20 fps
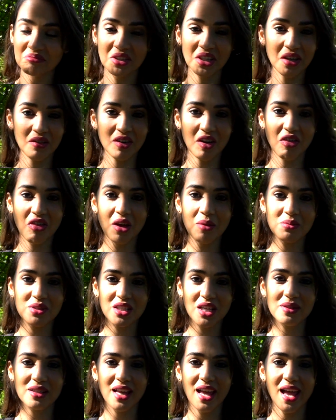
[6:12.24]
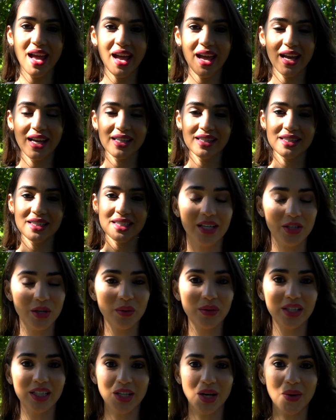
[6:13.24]
give it a thumbs up and you
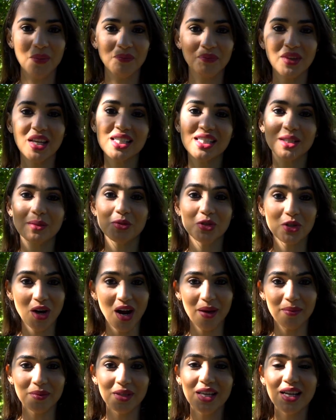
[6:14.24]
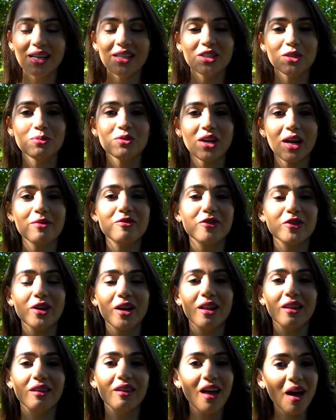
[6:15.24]
already know subscribe subscribe for
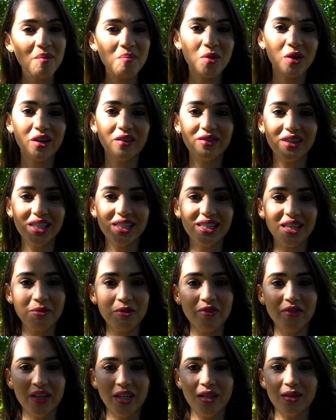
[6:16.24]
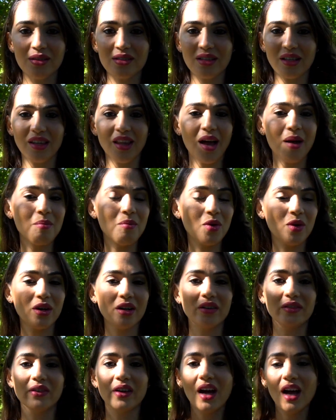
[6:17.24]
a lot more of these type of videos a lot more
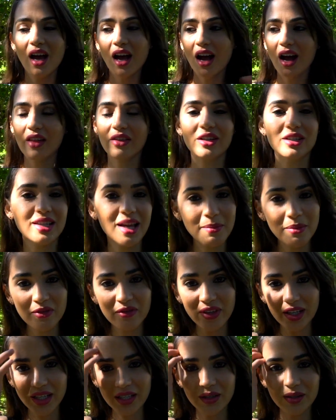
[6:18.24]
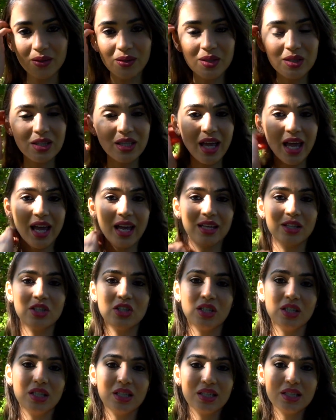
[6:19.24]
of other type of videos and
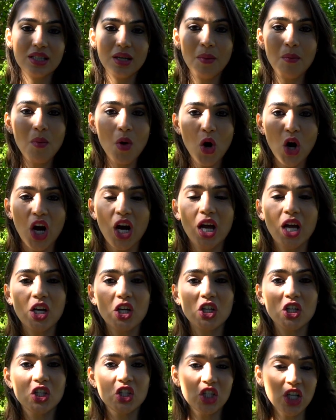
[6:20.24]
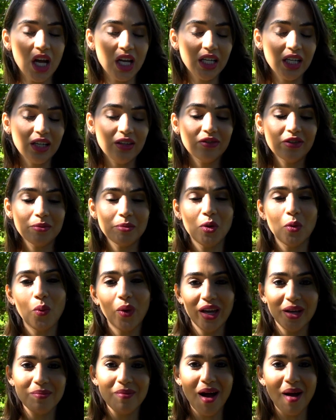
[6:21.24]
just more Jenny from
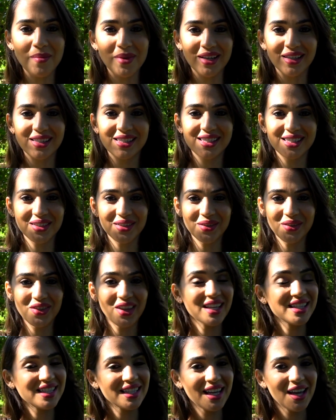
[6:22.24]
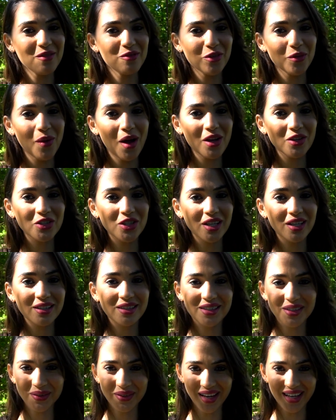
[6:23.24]
Awake Mama so thanks again for watching
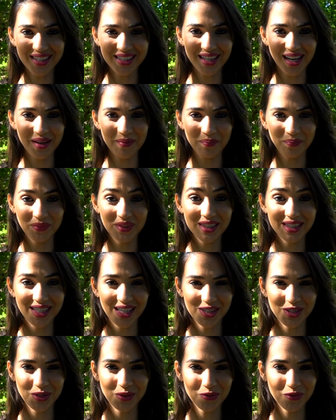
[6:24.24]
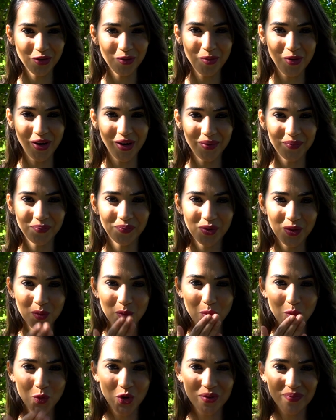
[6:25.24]
till next time stay tuned for more
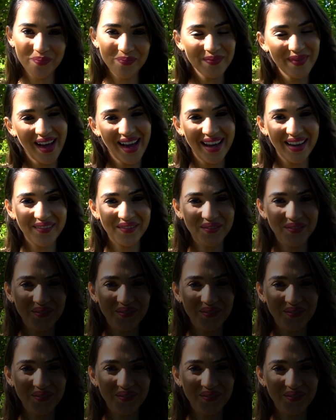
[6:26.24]
bye